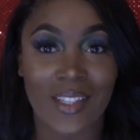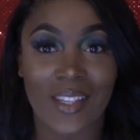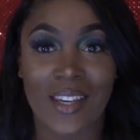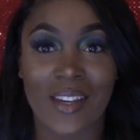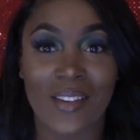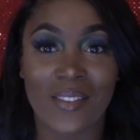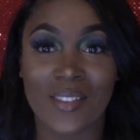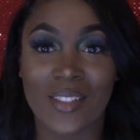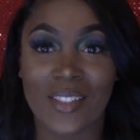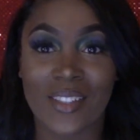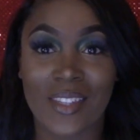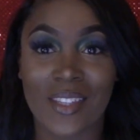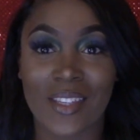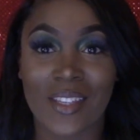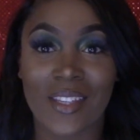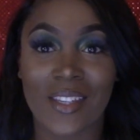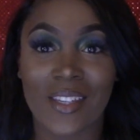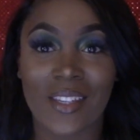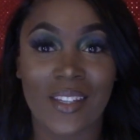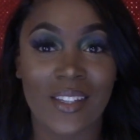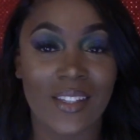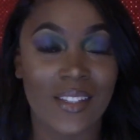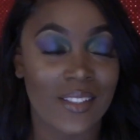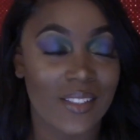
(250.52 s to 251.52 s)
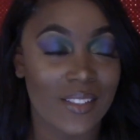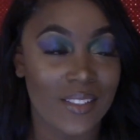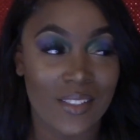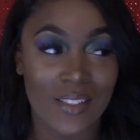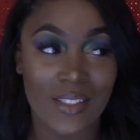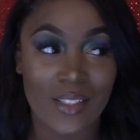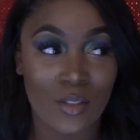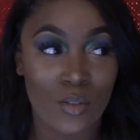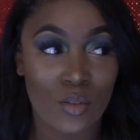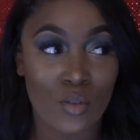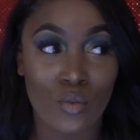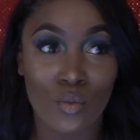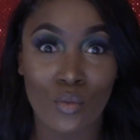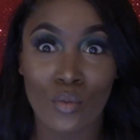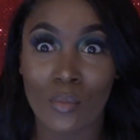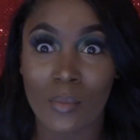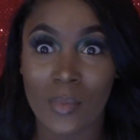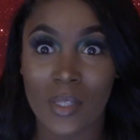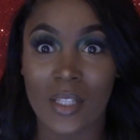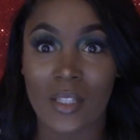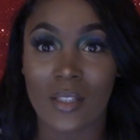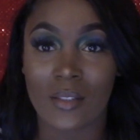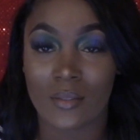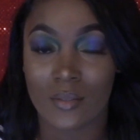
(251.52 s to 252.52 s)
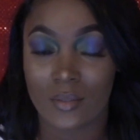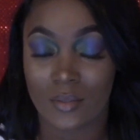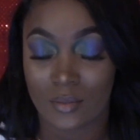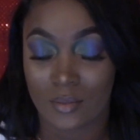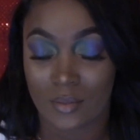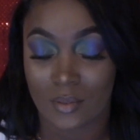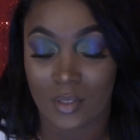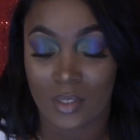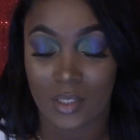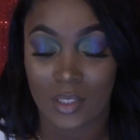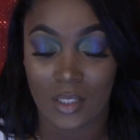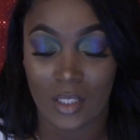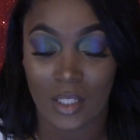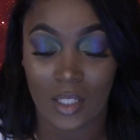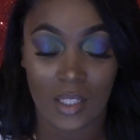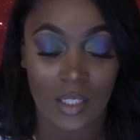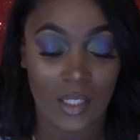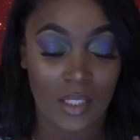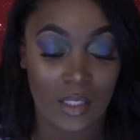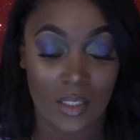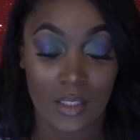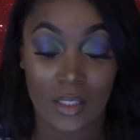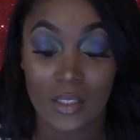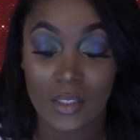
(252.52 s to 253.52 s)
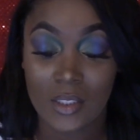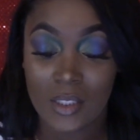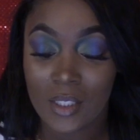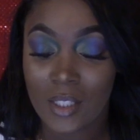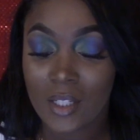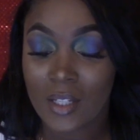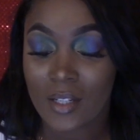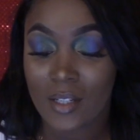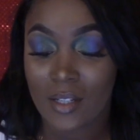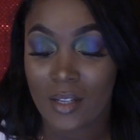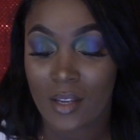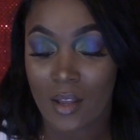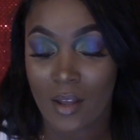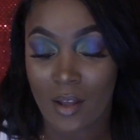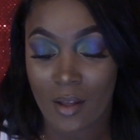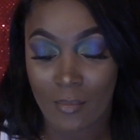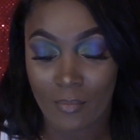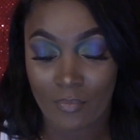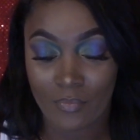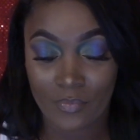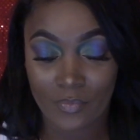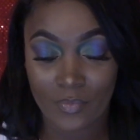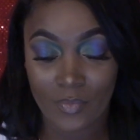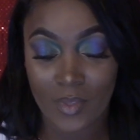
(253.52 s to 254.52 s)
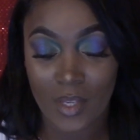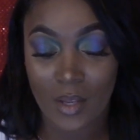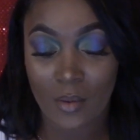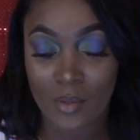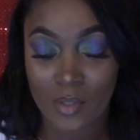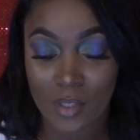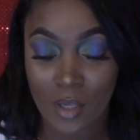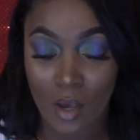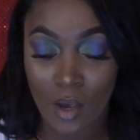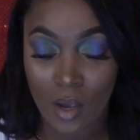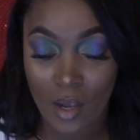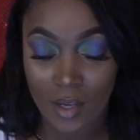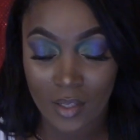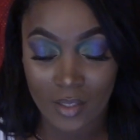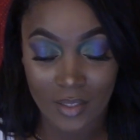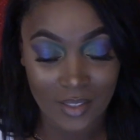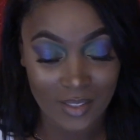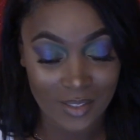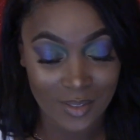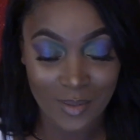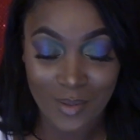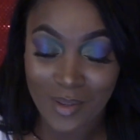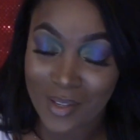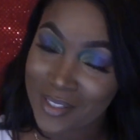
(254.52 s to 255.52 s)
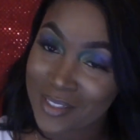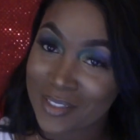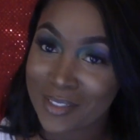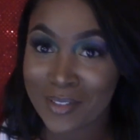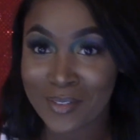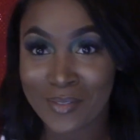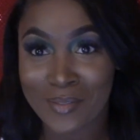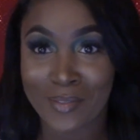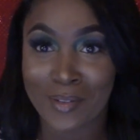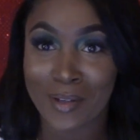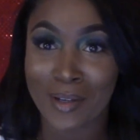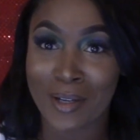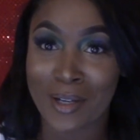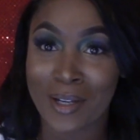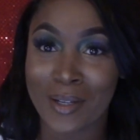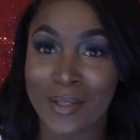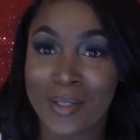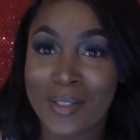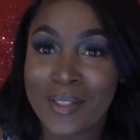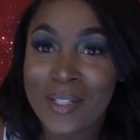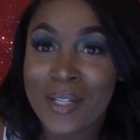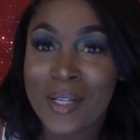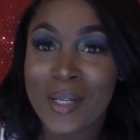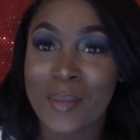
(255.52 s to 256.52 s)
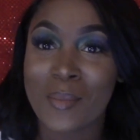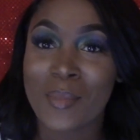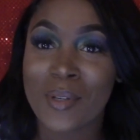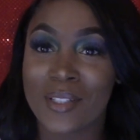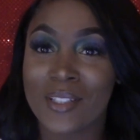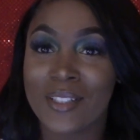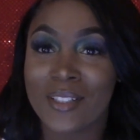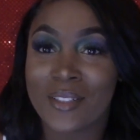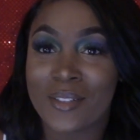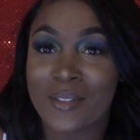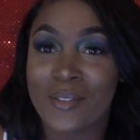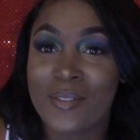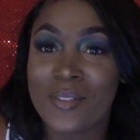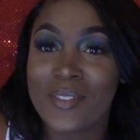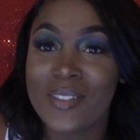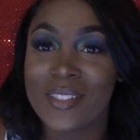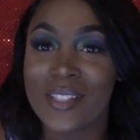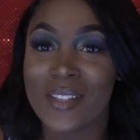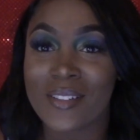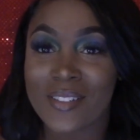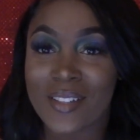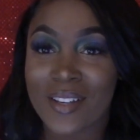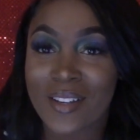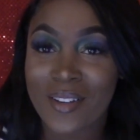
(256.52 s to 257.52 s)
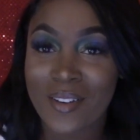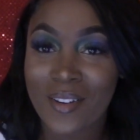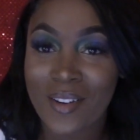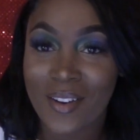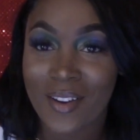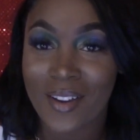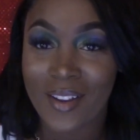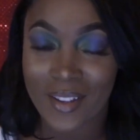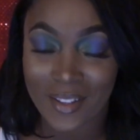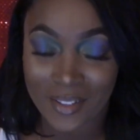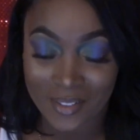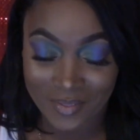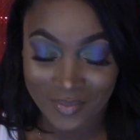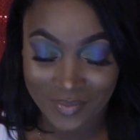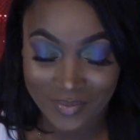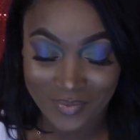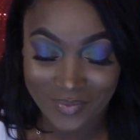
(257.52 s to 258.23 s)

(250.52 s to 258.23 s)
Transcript: everything to me. I'm like, yeah, that was hard. Next question. My little goofy self, stop crying.